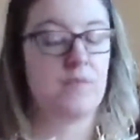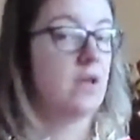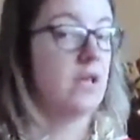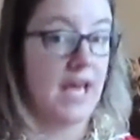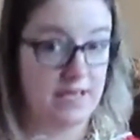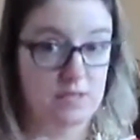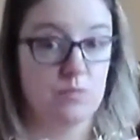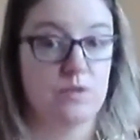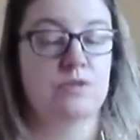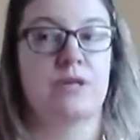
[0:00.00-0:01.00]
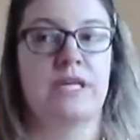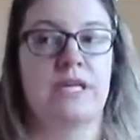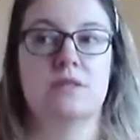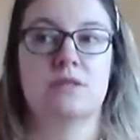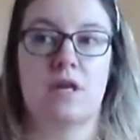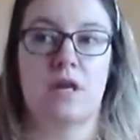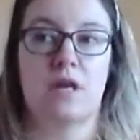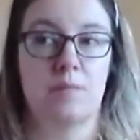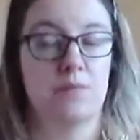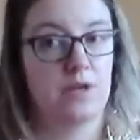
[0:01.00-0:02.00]
Yes, with screens,
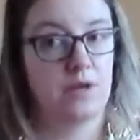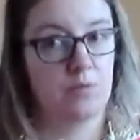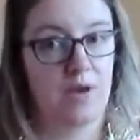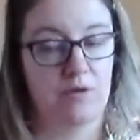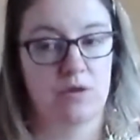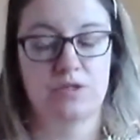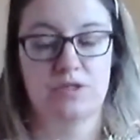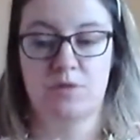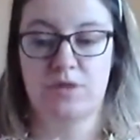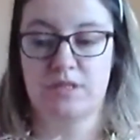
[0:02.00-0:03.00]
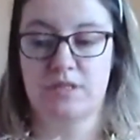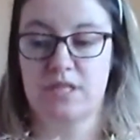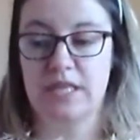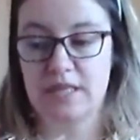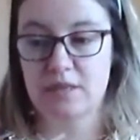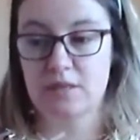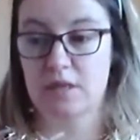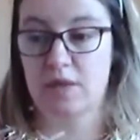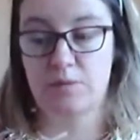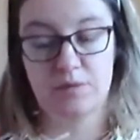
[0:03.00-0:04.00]
you know, our oldest Molly's a teen, so